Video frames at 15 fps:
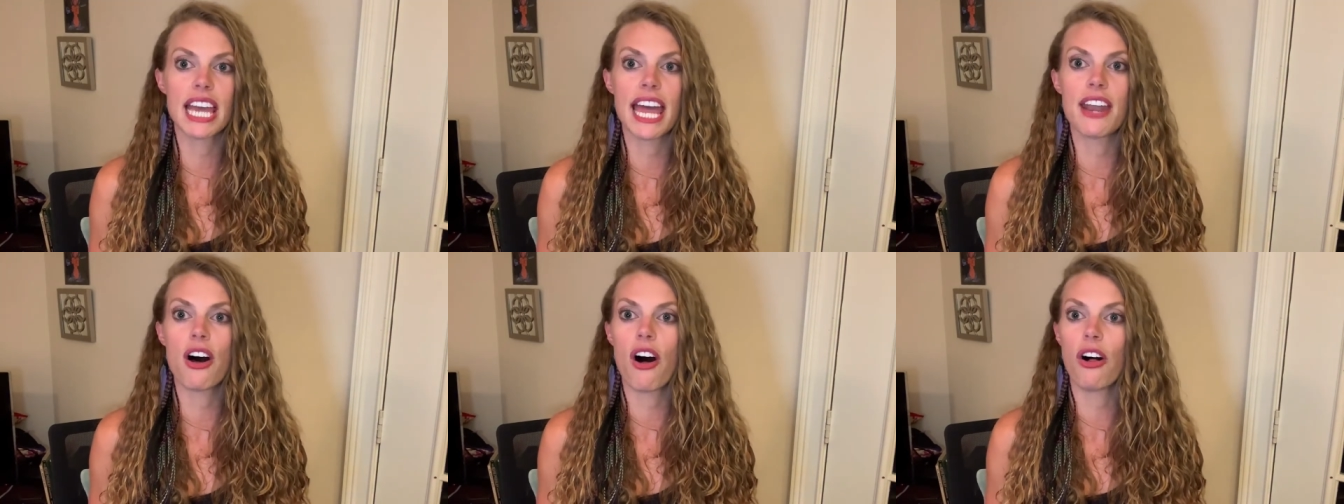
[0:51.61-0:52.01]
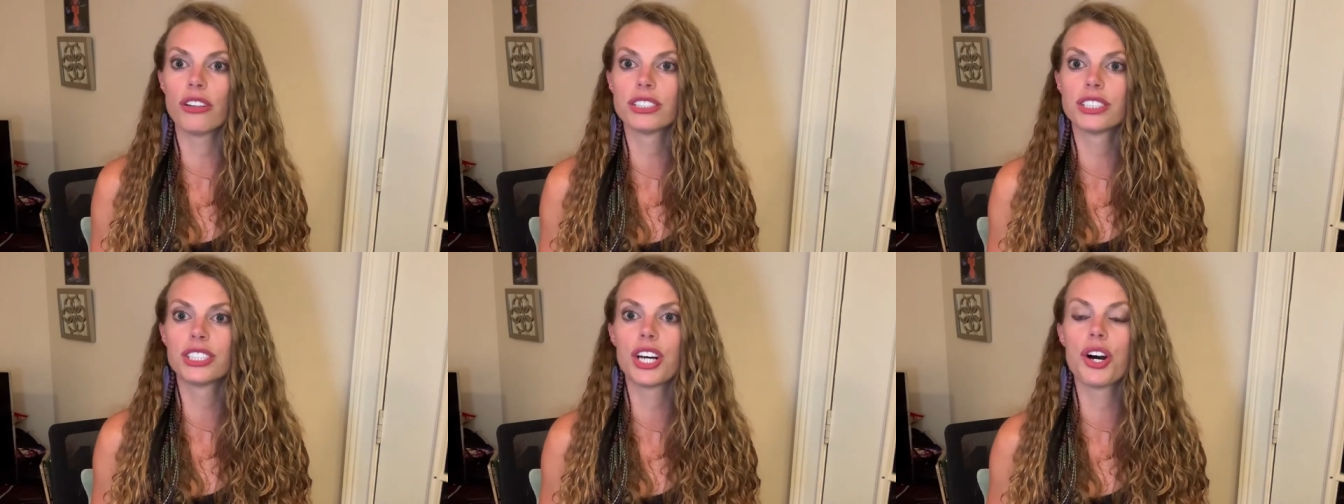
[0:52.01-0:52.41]
and
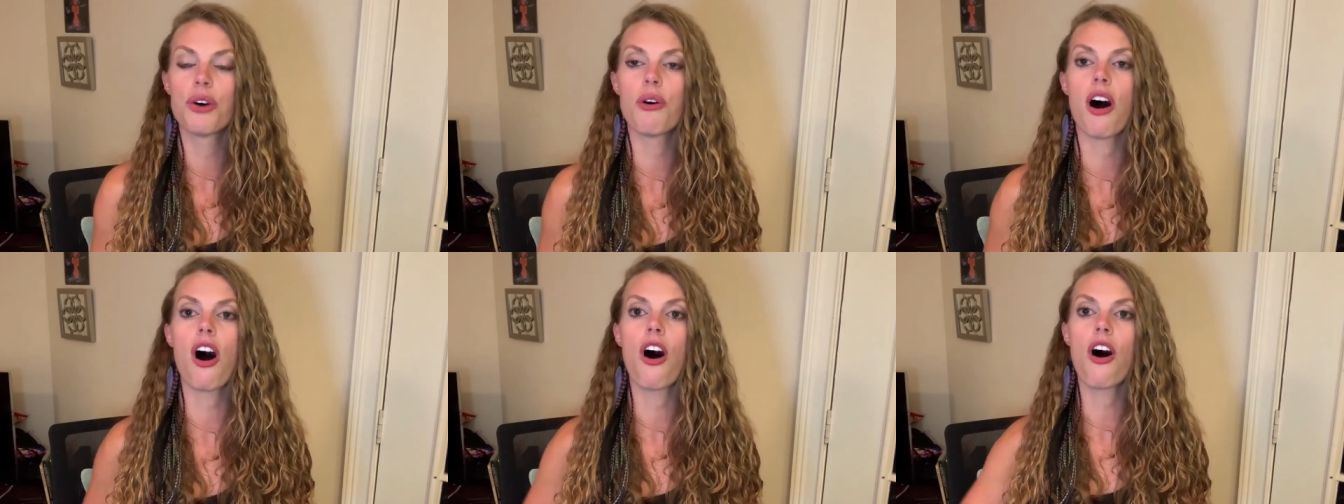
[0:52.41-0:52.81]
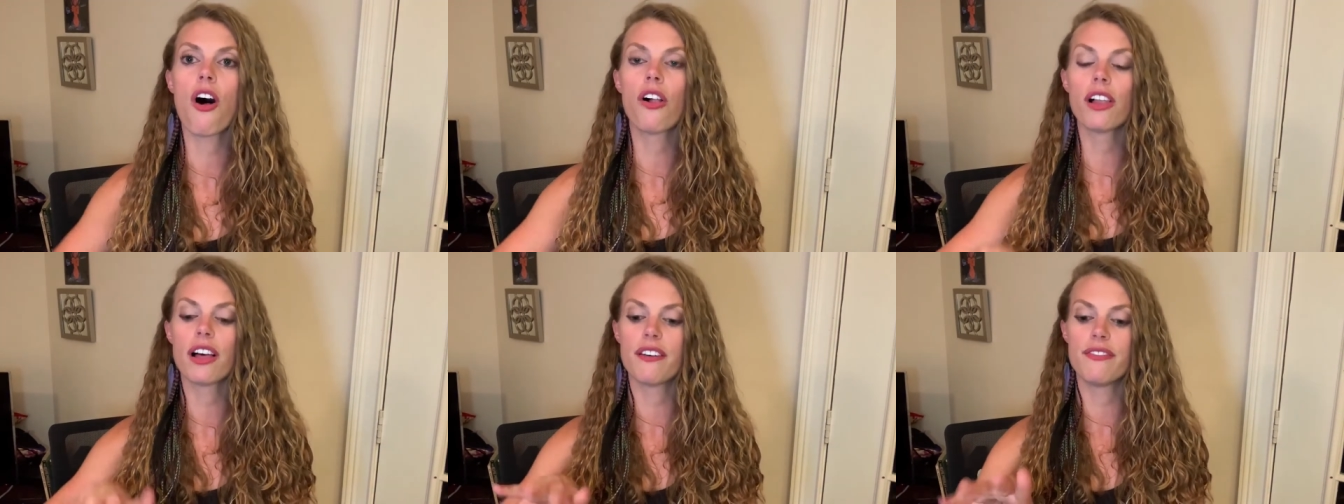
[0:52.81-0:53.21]
also
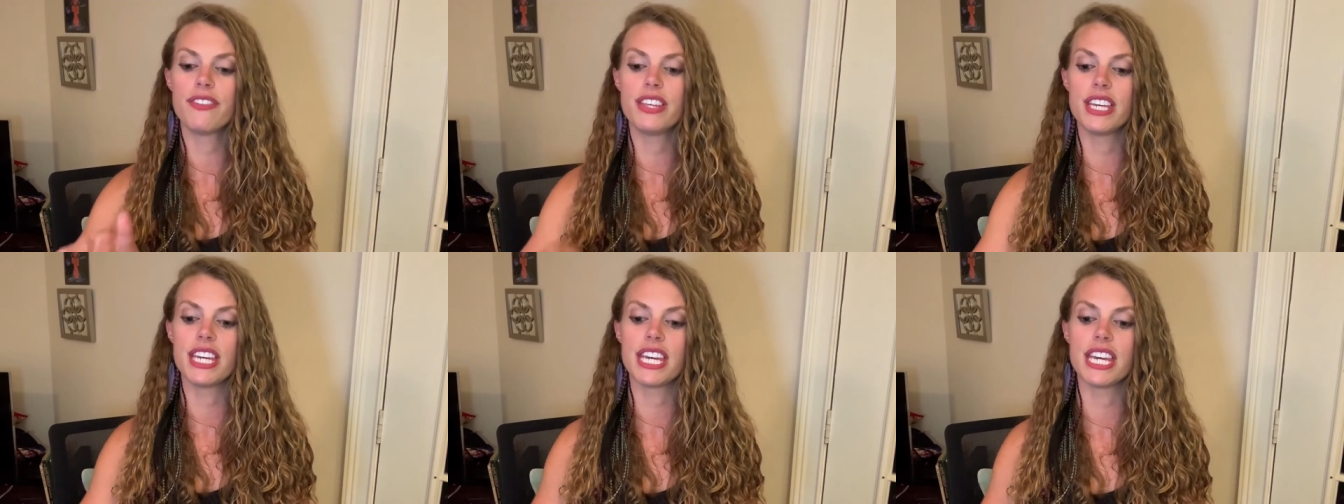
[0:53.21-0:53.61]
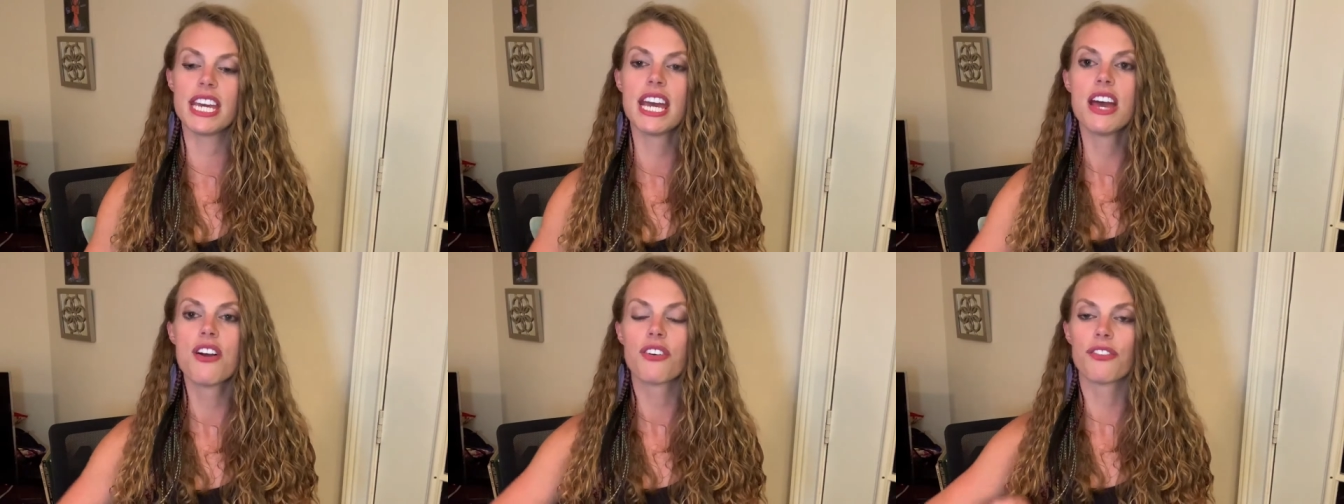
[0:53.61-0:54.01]
all of the
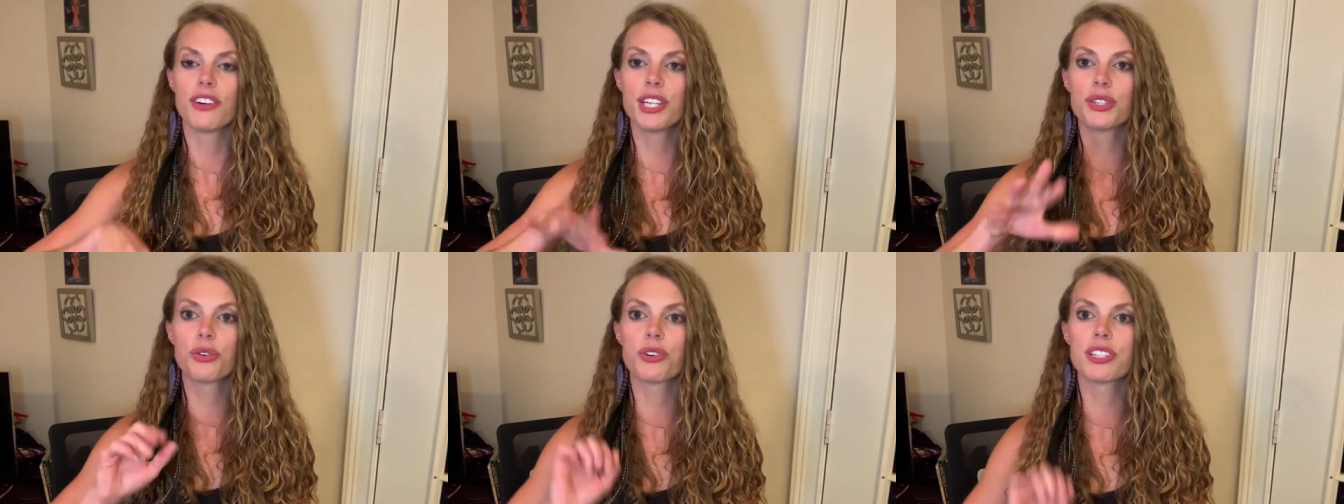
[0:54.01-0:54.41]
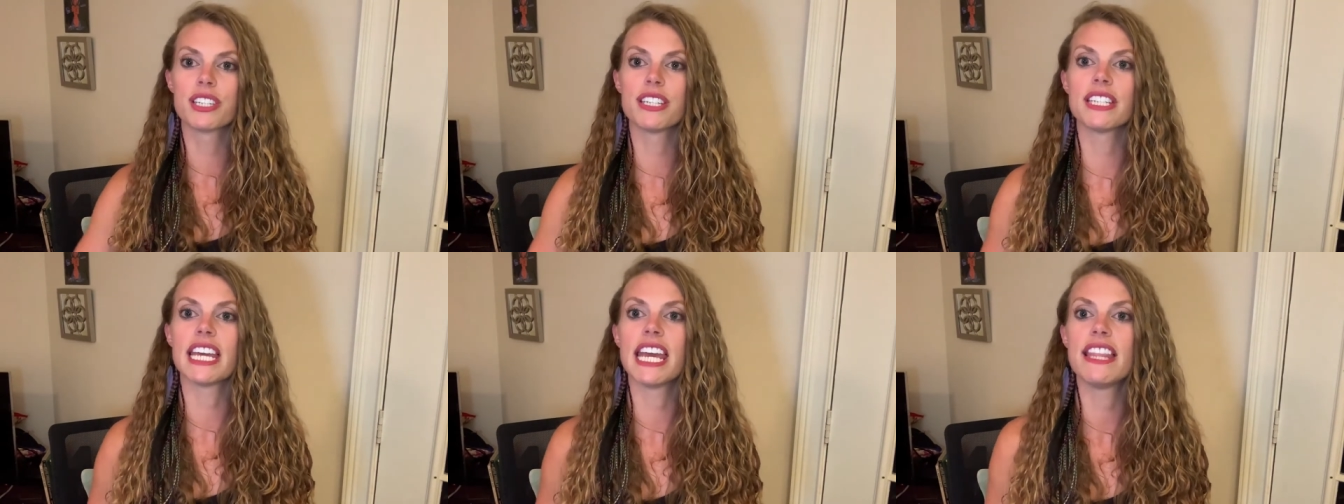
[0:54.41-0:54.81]

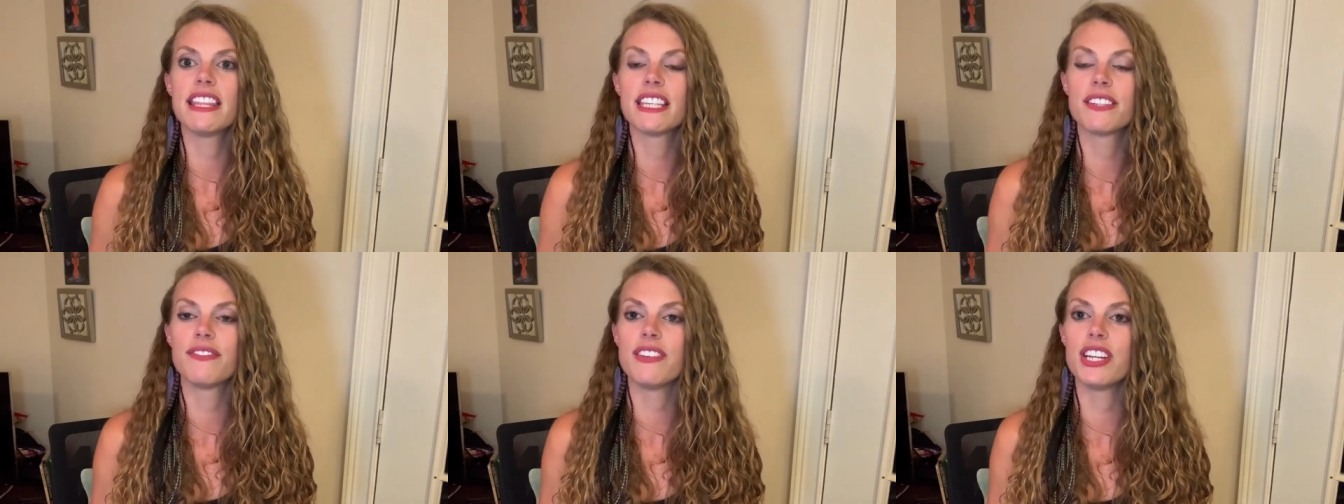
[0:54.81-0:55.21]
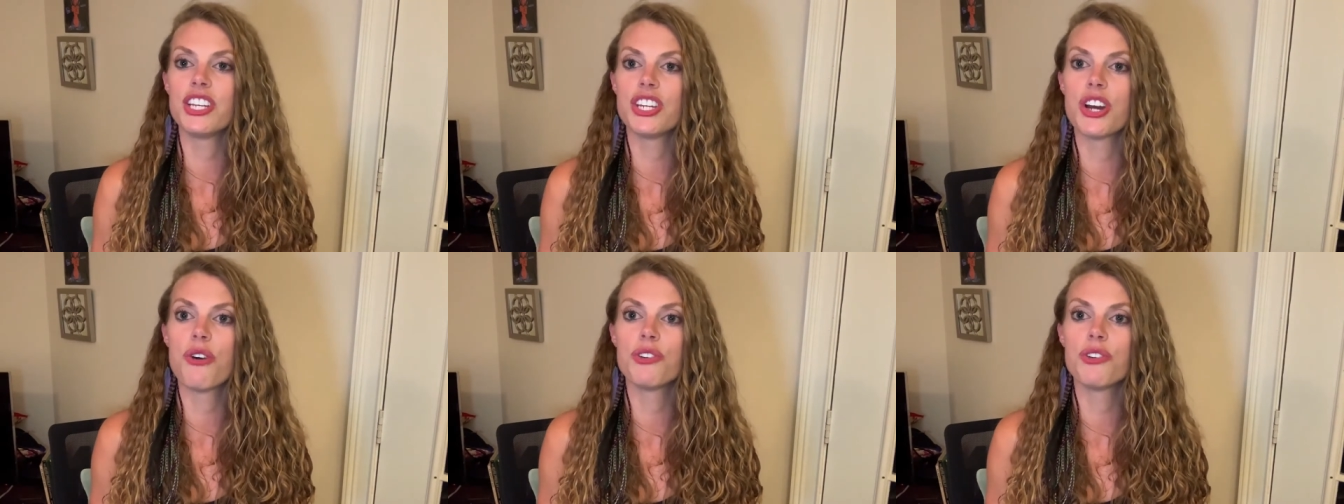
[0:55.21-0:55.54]
resources in this video.